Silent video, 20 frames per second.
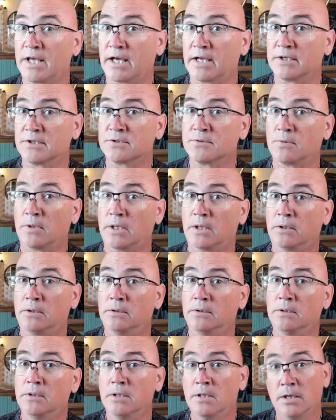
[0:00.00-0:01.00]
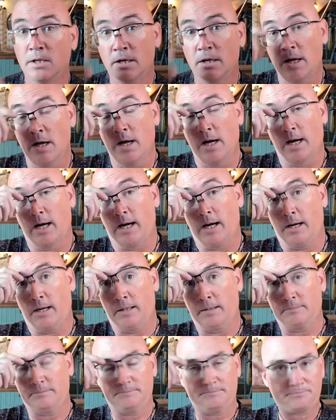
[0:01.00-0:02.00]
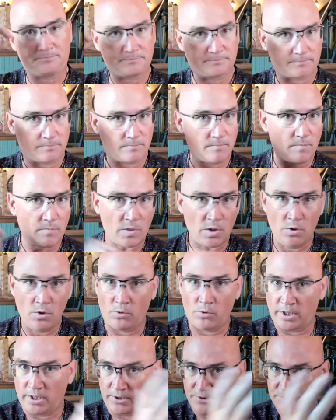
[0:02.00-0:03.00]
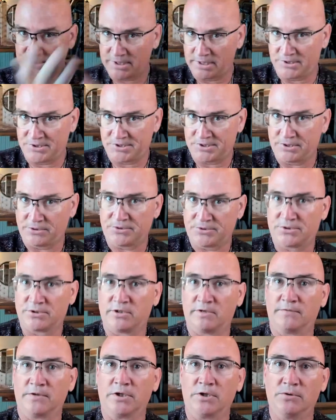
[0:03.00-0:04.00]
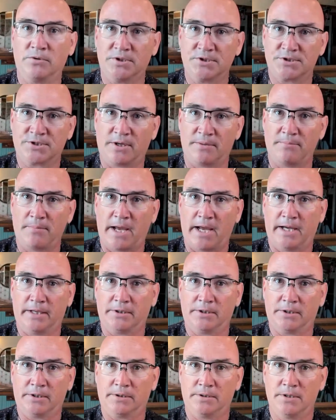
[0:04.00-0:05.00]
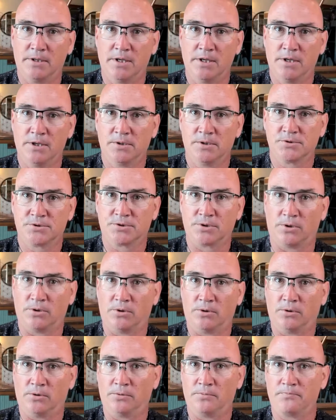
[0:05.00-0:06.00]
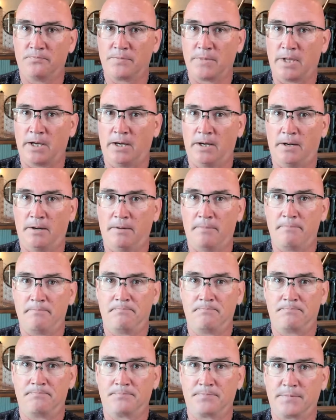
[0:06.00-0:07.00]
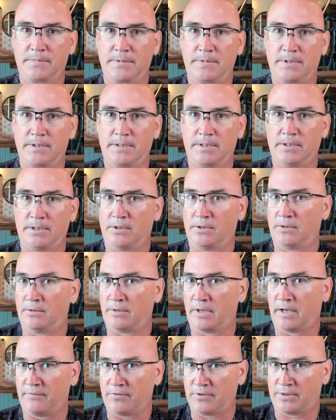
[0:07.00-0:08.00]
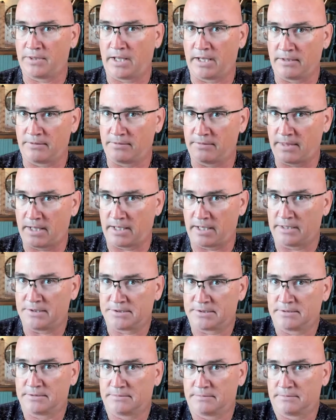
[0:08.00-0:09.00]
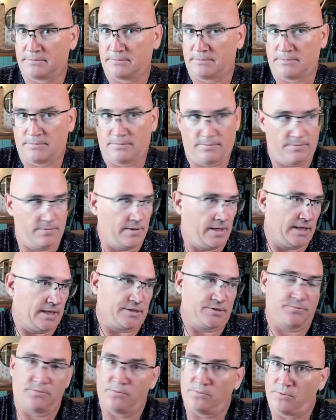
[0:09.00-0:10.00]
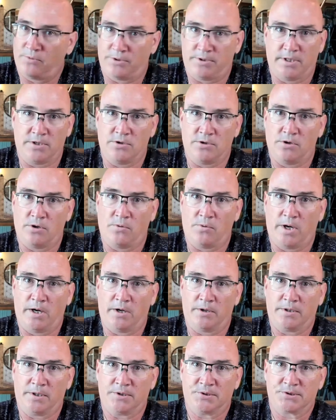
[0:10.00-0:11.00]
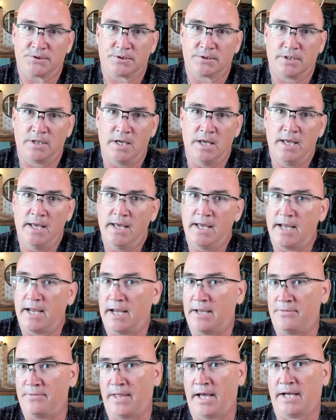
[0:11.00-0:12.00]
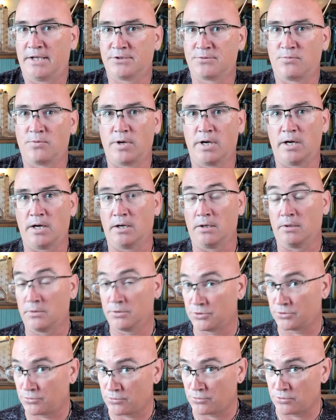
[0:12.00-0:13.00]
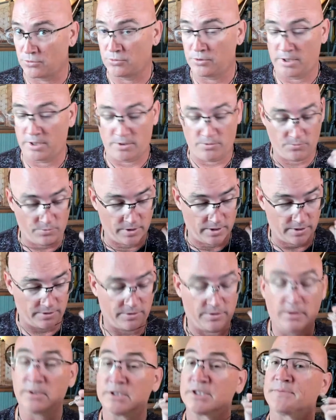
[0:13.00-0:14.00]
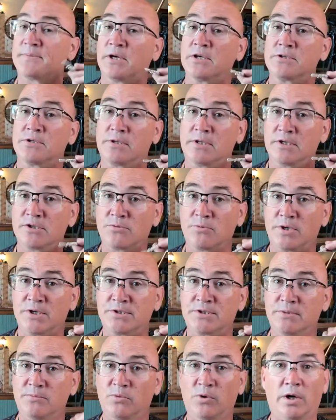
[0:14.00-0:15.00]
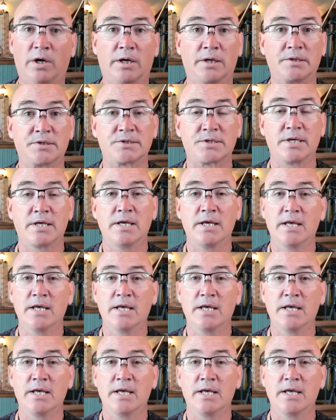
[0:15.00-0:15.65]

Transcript: that as well. Um, or else it is still serving you in some manner. So, um, you know, everything that is that's within your awareness. And that's where truly, with especially these wisdom wands,